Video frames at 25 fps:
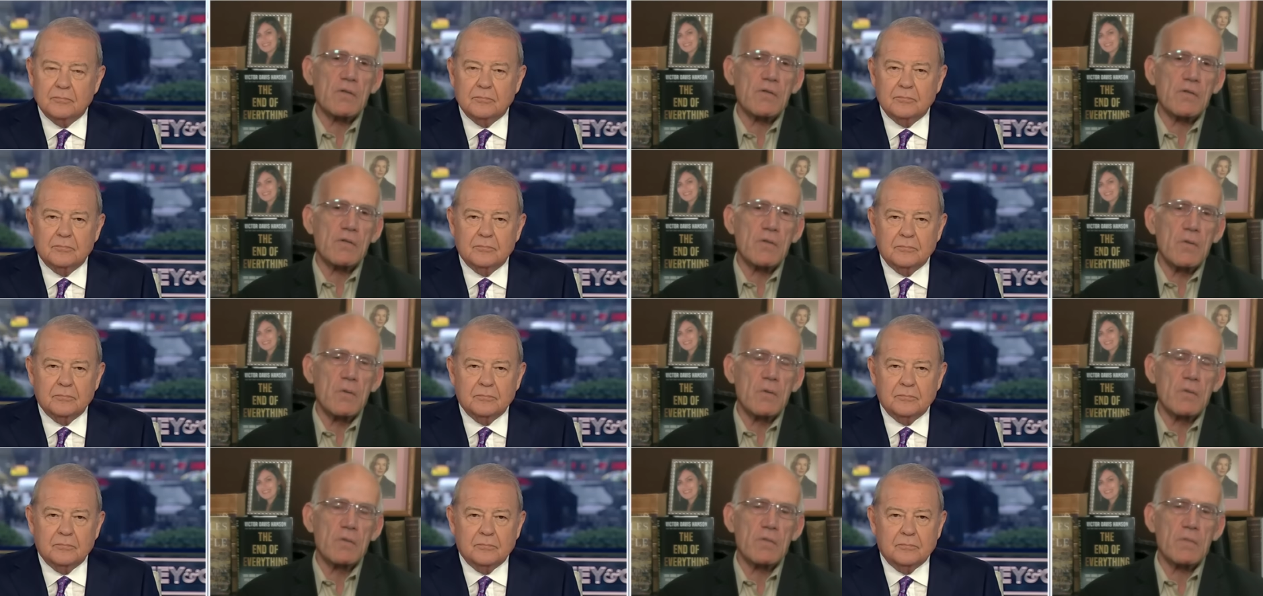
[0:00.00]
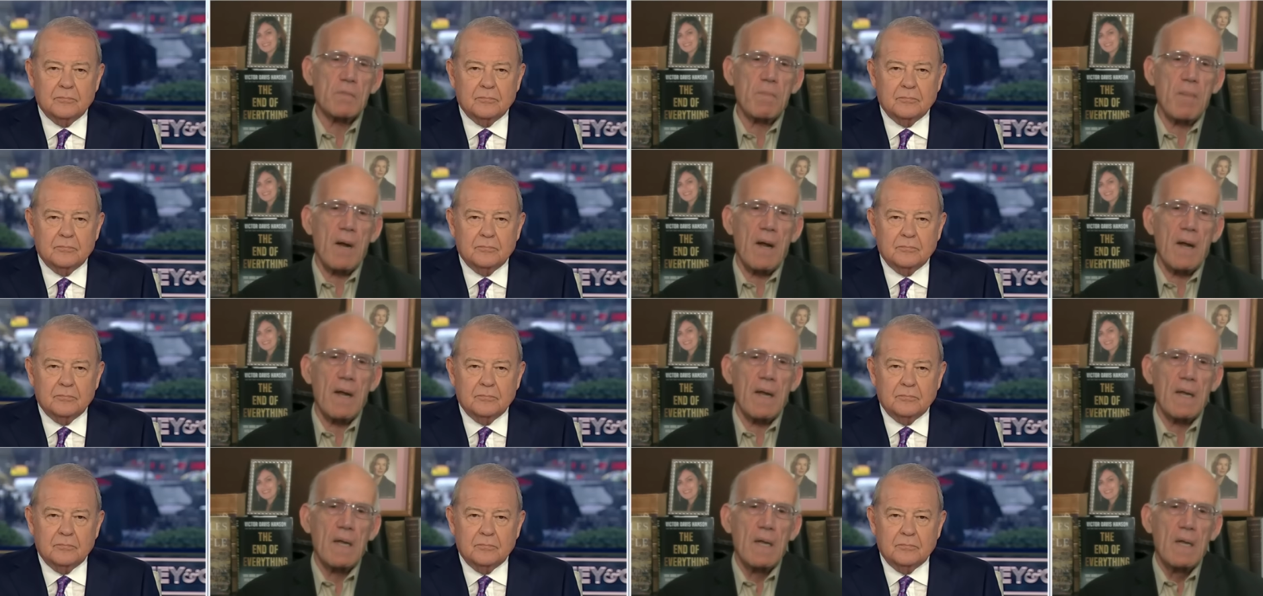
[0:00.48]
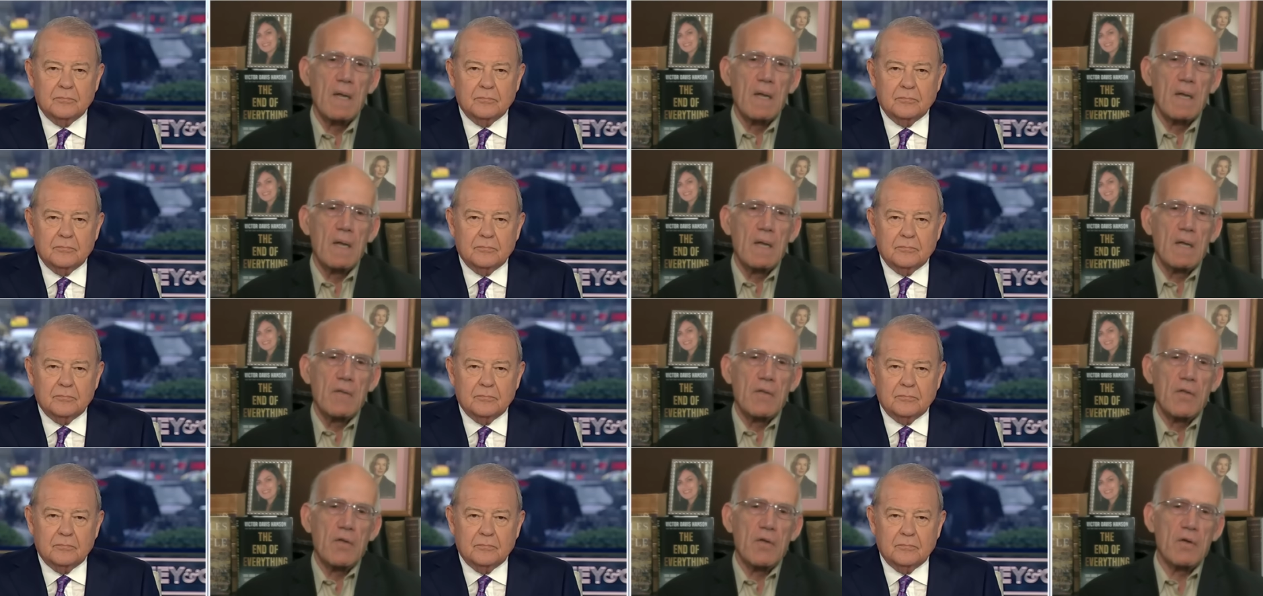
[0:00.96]
Speaker 1: of students by
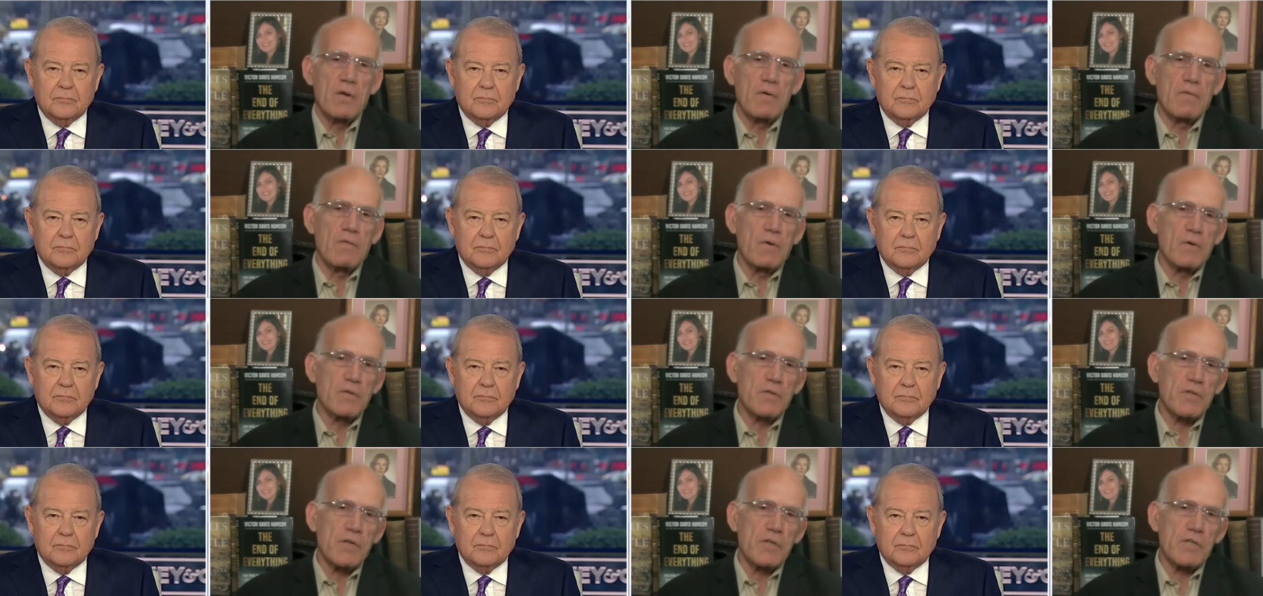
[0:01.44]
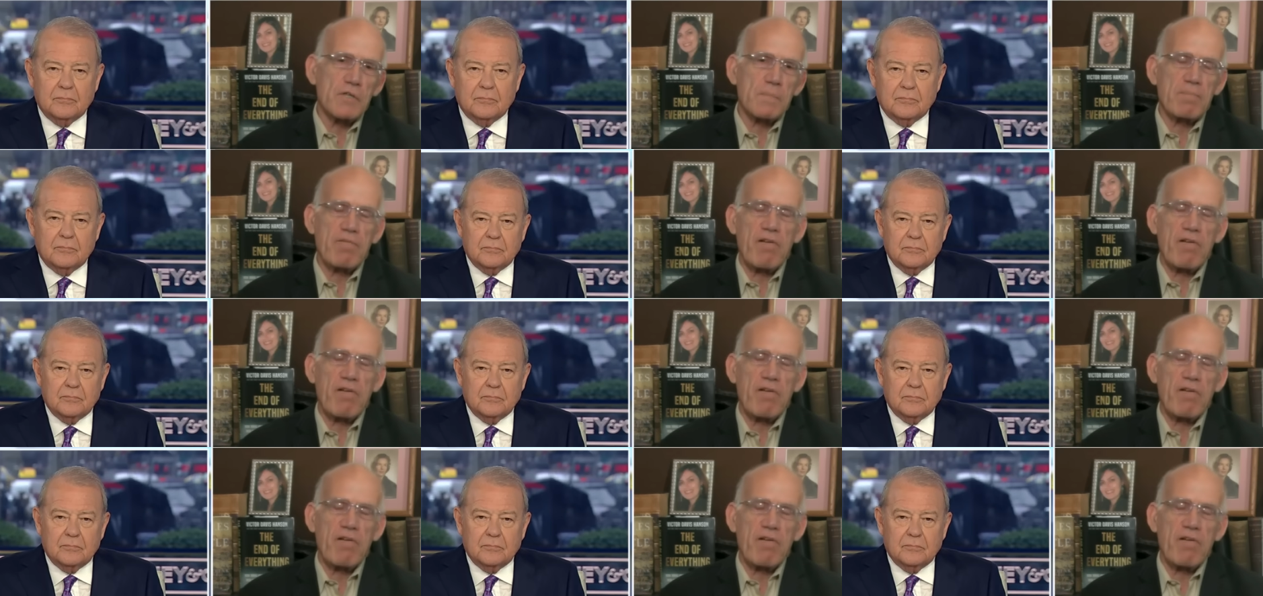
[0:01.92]
the university's